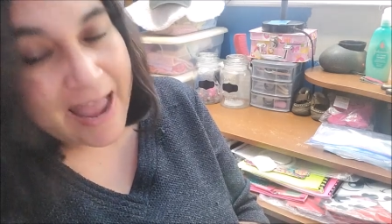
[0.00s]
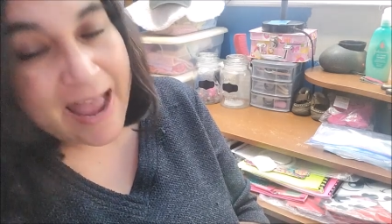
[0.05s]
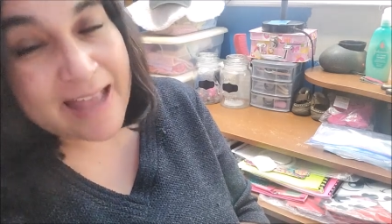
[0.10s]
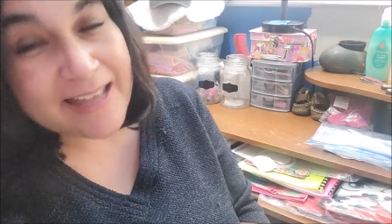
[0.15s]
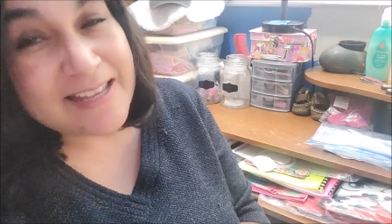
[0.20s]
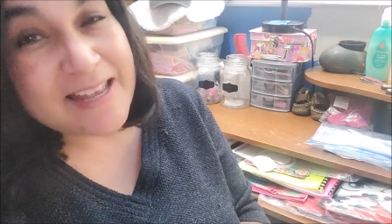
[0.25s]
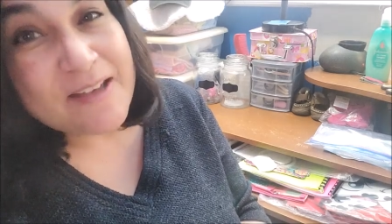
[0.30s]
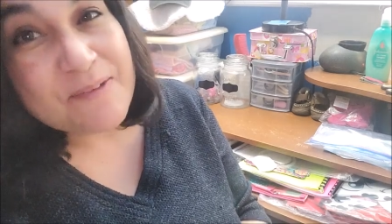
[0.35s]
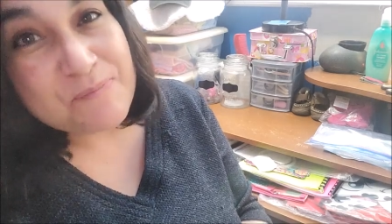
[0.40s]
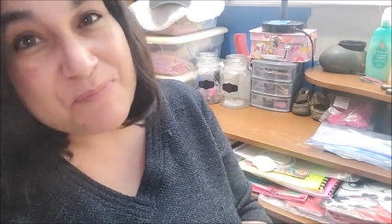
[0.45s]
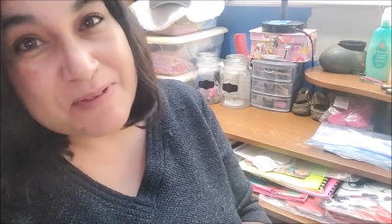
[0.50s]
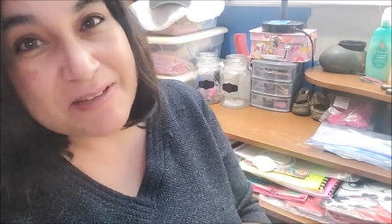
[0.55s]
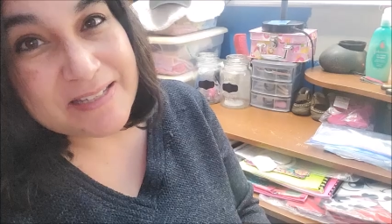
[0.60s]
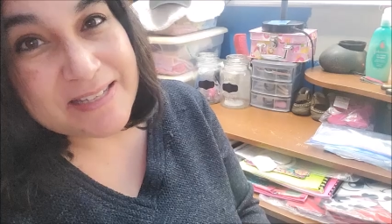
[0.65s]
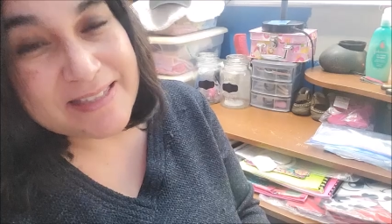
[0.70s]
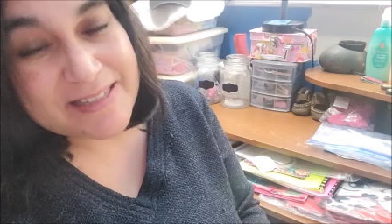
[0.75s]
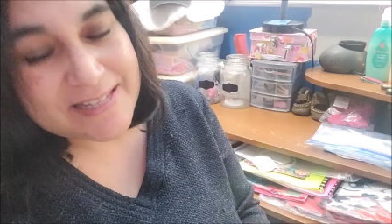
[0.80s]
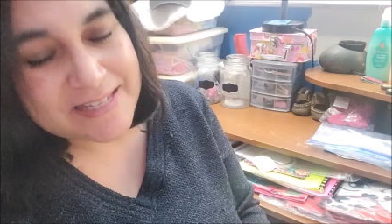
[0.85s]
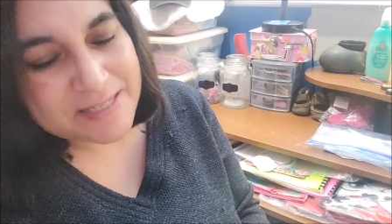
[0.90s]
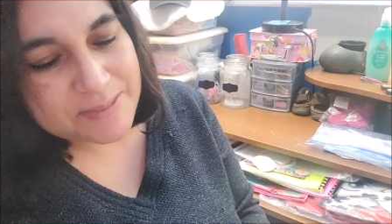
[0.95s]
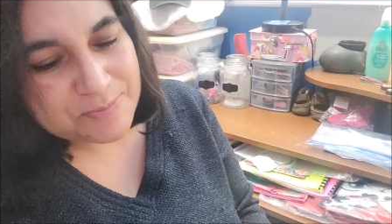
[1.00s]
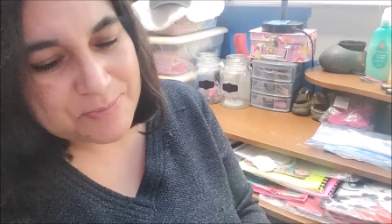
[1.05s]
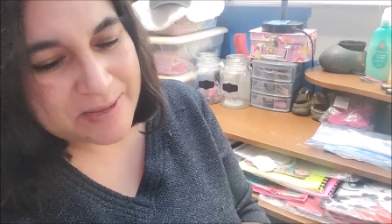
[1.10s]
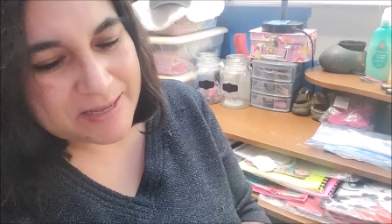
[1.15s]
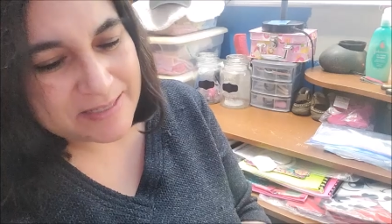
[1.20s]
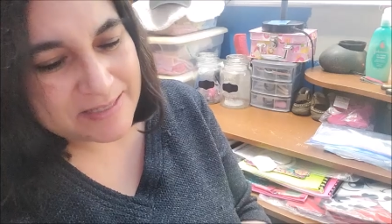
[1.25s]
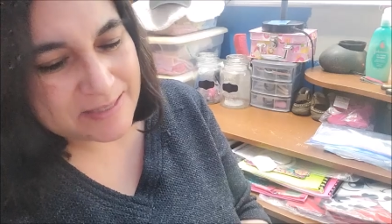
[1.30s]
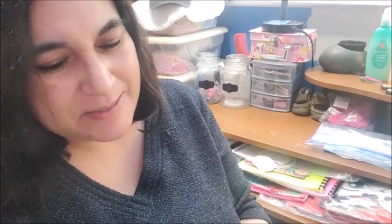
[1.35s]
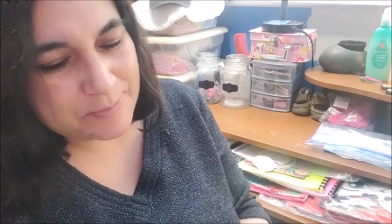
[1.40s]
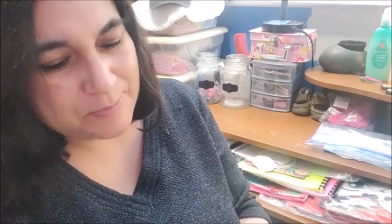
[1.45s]
and I've been in this
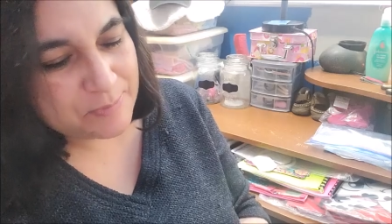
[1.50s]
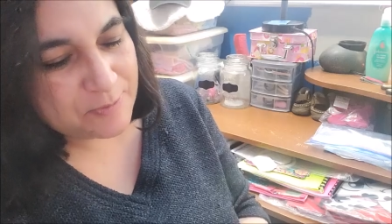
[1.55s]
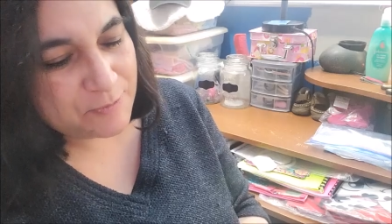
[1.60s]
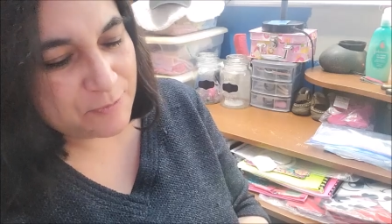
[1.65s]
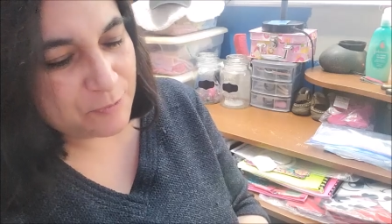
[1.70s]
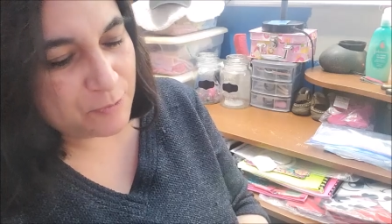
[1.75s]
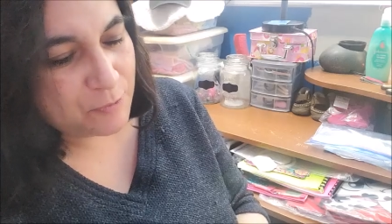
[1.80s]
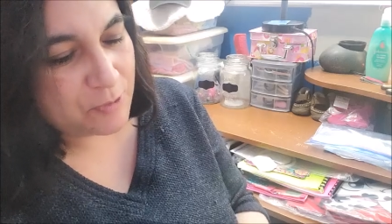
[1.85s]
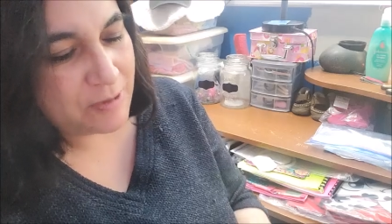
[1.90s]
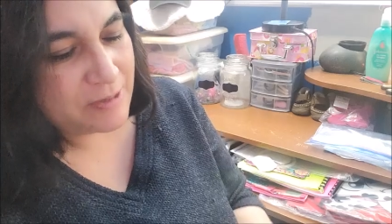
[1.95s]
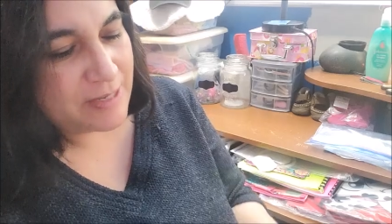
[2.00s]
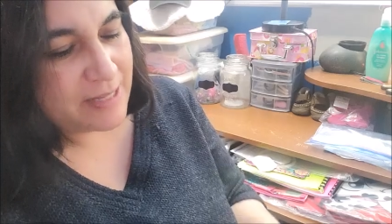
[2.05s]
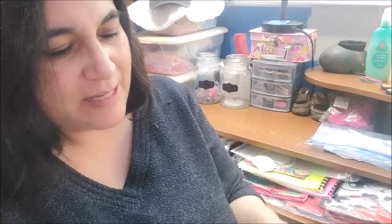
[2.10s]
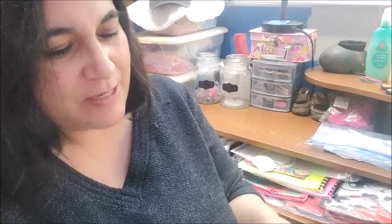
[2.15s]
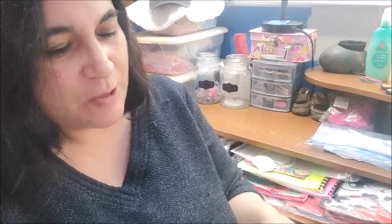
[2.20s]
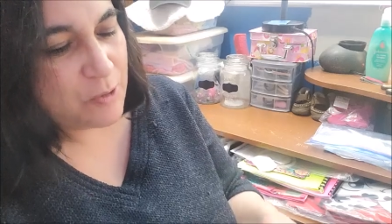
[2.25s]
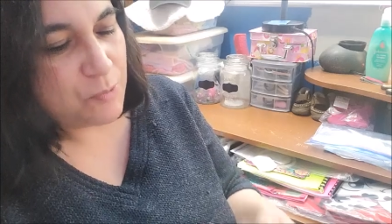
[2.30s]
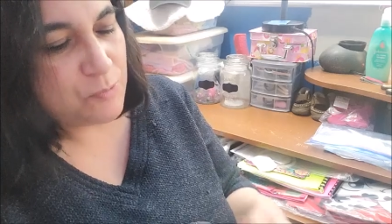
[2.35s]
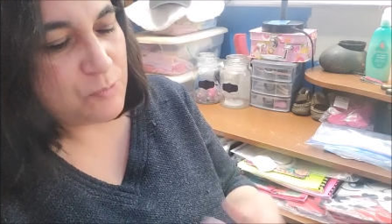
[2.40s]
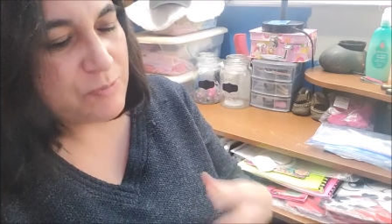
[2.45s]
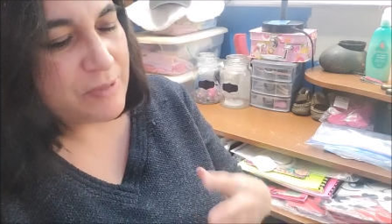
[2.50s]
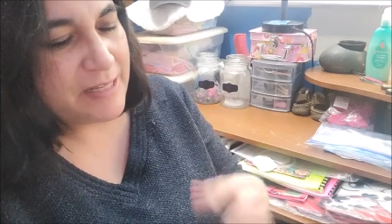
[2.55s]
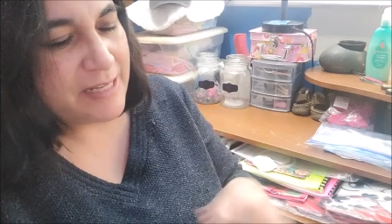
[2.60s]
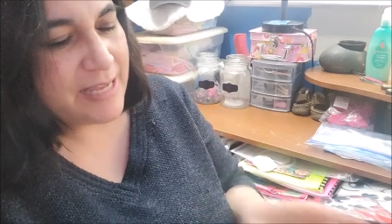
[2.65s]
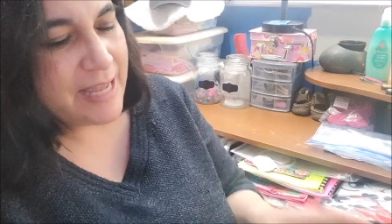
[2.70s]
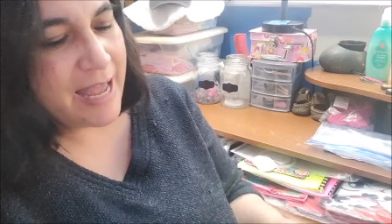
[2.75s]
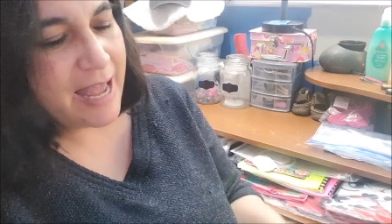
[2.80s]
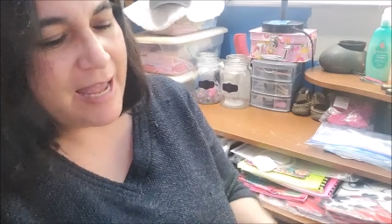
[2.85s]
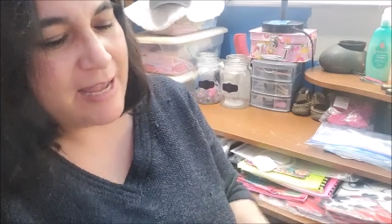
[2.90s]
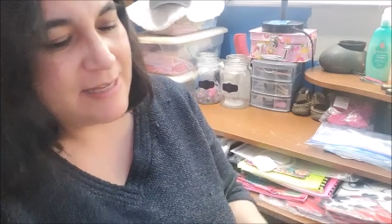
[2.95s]
magazine before, like,
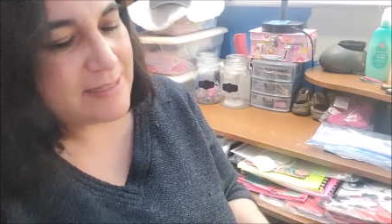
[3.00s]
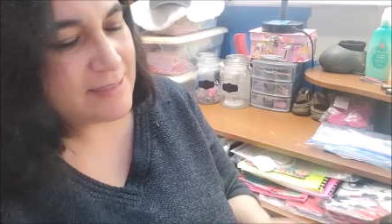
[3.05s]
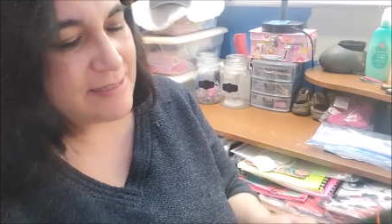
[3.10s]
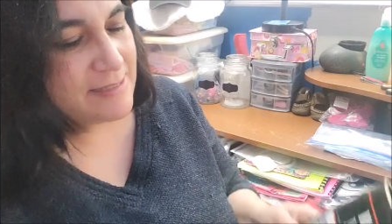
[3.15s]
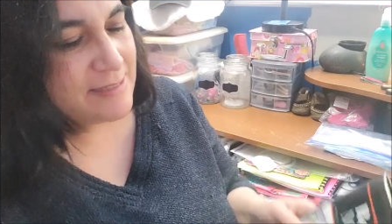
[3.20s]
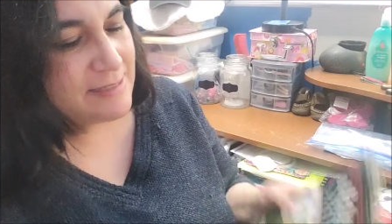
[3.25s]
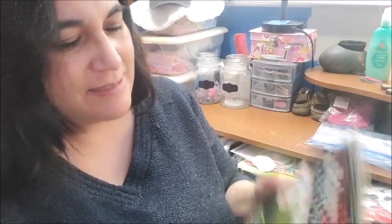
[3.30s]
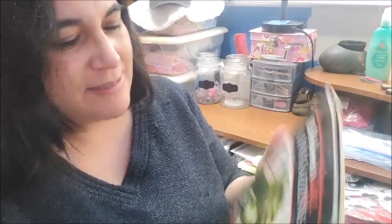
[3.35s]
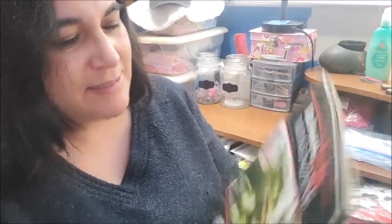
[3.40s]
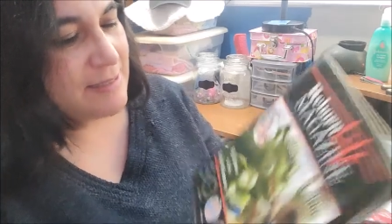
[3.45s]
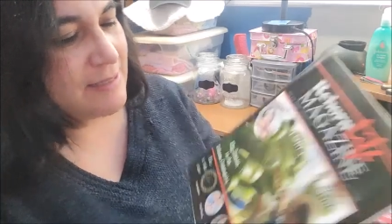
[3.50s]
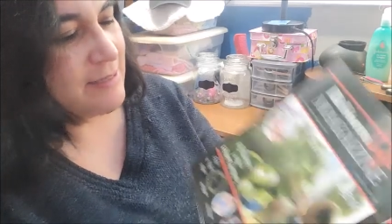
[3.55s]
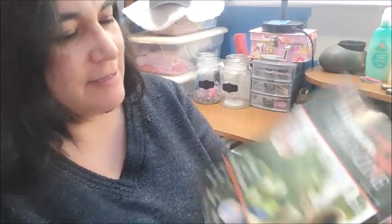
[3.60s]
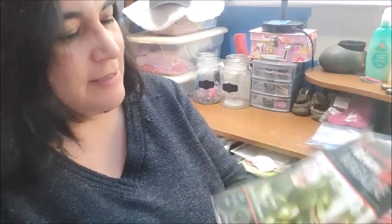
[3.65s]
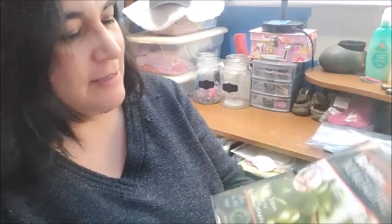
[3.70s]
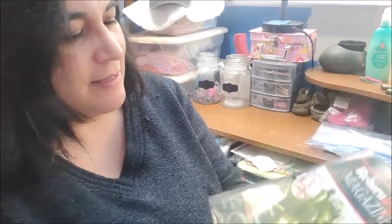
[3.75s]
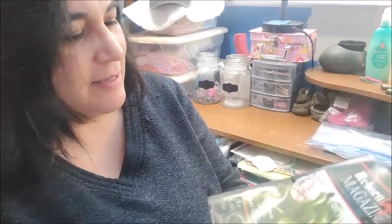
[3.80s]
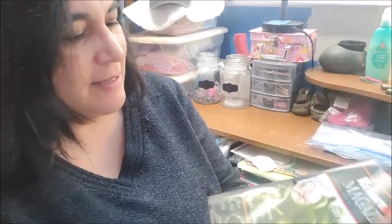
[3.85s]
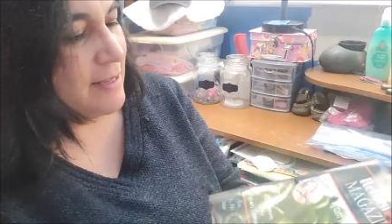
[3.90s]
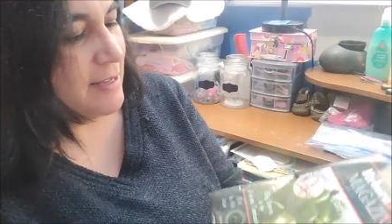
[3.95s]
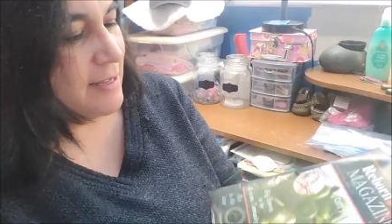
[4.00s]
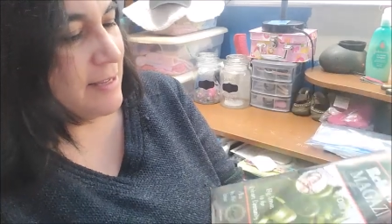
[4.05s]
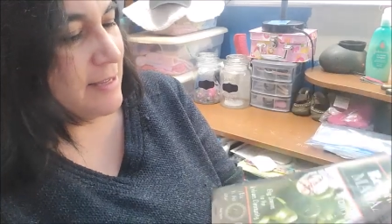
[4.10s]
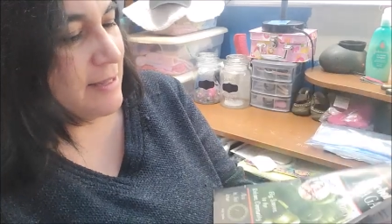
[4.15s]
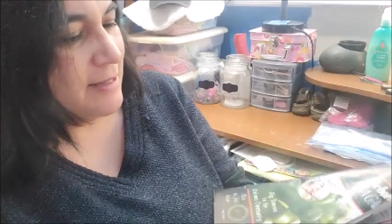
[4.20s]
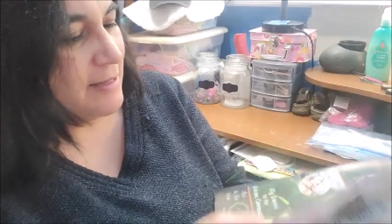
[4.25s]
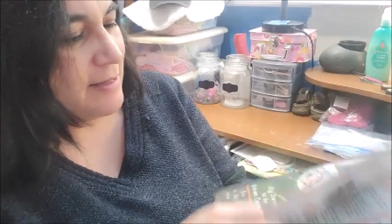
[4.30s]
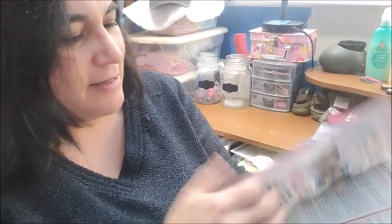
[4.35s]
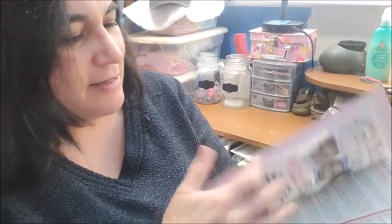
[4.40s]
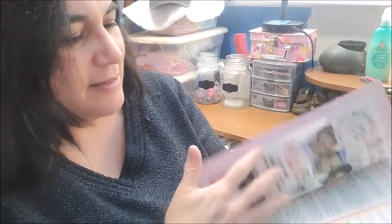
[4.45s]
only as,
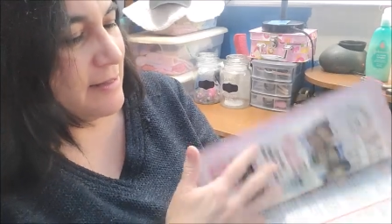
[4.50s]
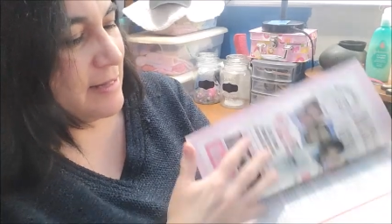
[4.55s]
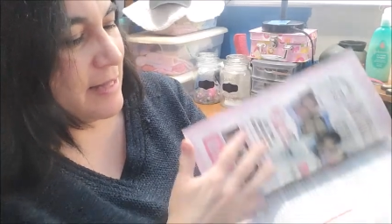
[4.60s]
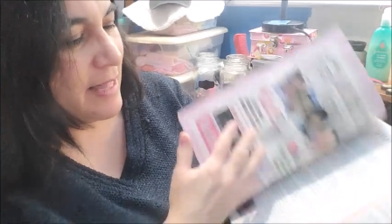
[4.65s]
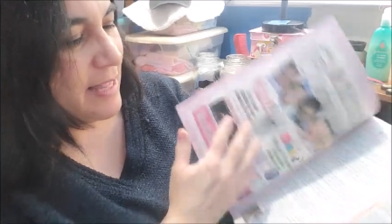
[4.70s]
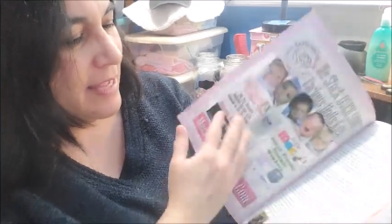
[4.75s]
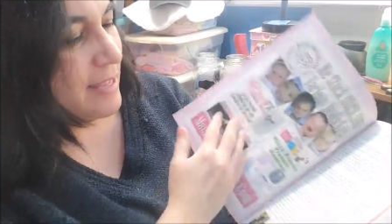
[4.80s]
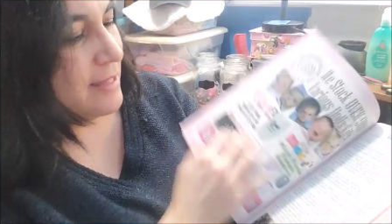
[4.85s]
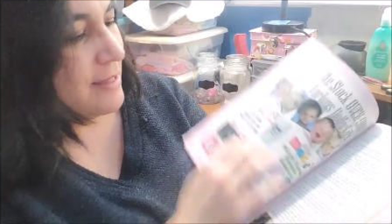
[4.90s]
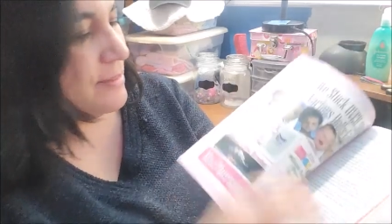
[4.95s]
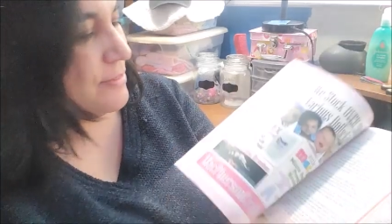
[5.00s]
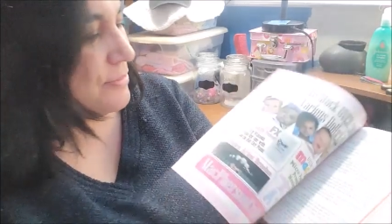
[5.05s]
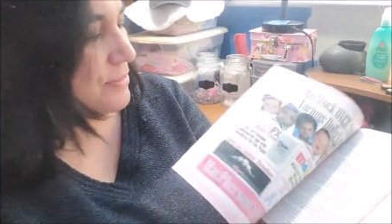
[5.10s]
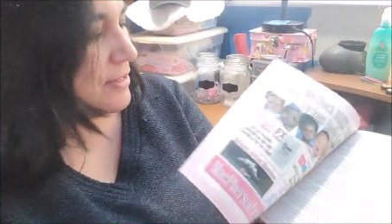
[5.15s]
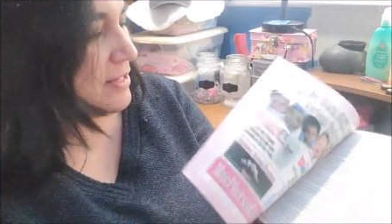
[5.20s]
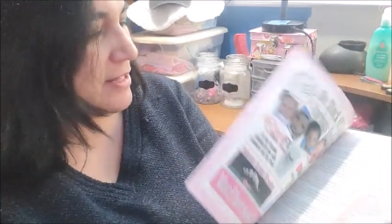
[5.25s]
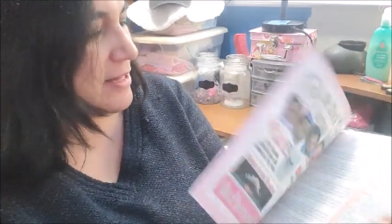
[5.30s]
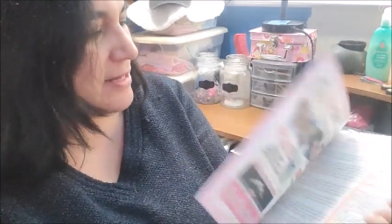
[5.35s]
like, the